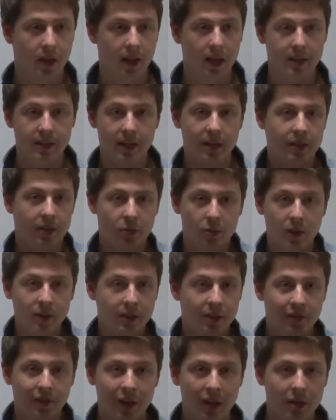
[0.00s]
As I
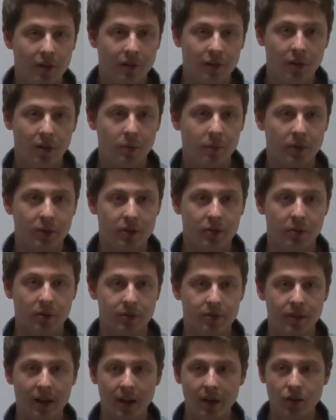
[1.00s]
quantify over all possible
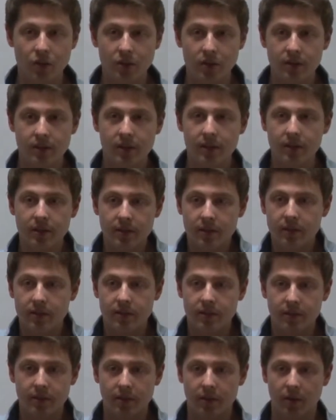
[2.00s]
strategies, this
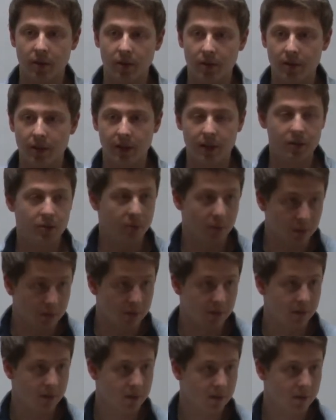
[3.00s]
is all they can do.
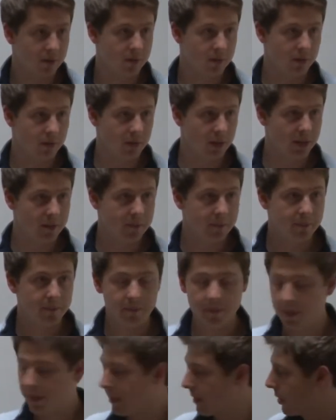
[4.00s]
Okay?
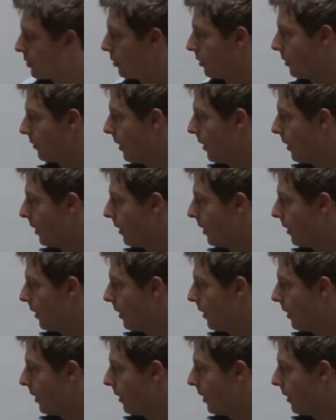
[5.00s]
So the